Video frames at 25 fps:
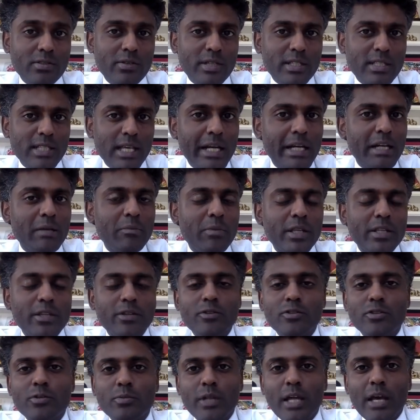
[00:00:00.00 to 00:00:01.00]
So excited about
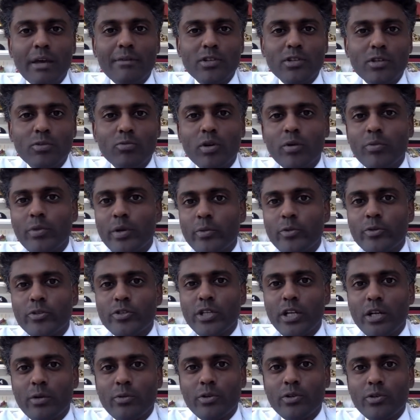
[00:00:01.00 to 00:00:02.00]
the YouTube Live show where we will
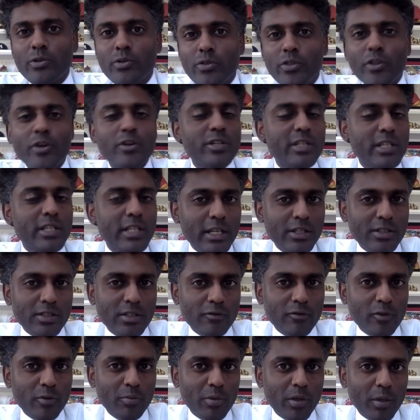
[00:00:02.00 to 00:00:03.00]
share with you 13
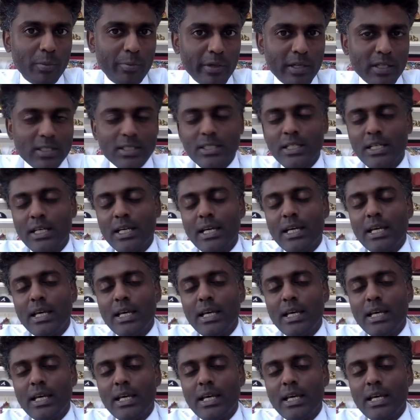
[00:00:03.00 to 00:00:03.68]
extra football picks